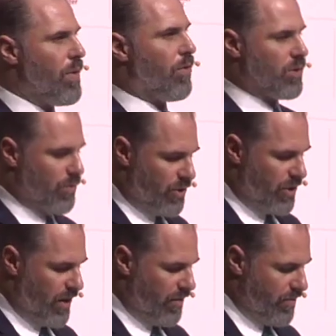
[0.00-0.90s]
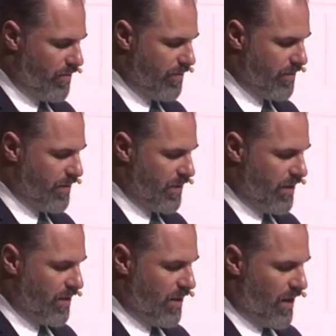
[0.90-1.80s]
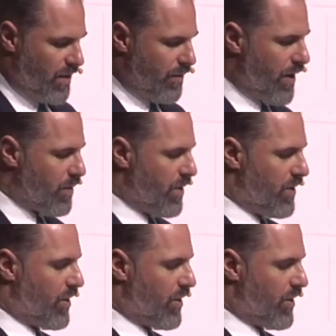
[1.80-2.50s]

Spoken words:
we want to achieve. As investment